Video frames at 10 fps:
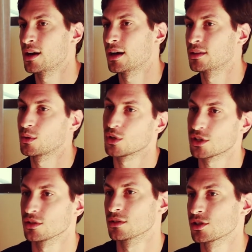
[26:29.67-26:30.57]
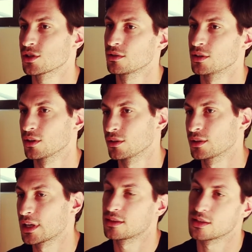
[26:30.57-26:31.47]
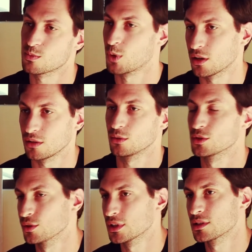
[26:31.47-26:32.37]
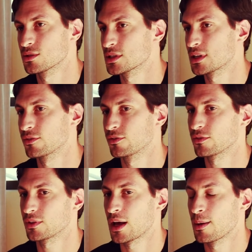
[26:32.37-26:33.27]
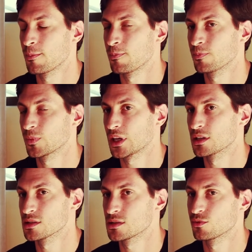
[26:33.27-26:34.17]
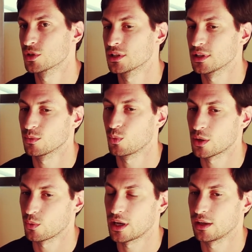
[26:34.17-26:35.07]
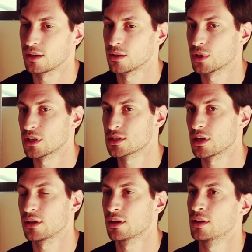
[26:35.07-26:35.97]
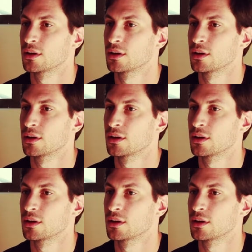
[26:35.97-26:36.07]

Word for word: I think we should, you know, get this model or do this or stuff um, is written in one way. And then when I say,